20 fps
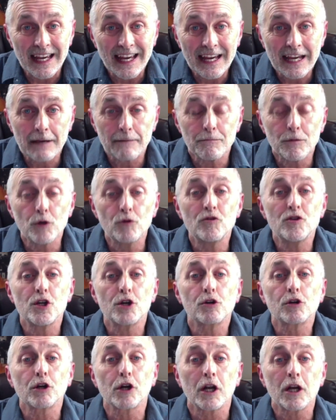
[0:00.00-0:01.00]
It moves you
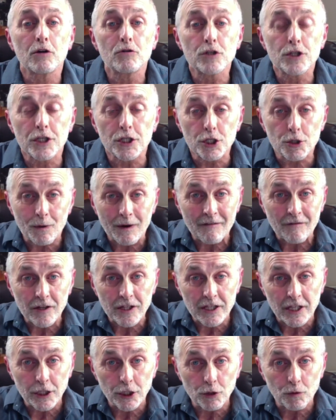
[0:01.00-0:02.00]
closer to
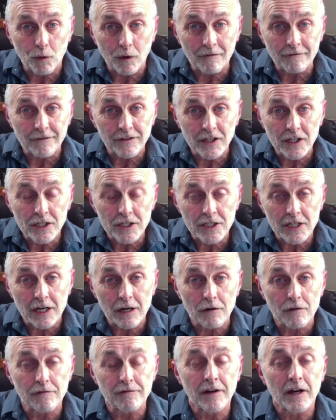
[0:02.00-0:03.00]
everything you want for
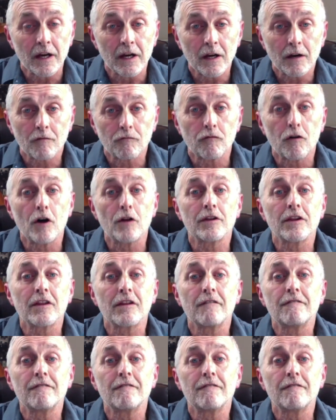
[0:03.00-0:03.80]
yourself rather than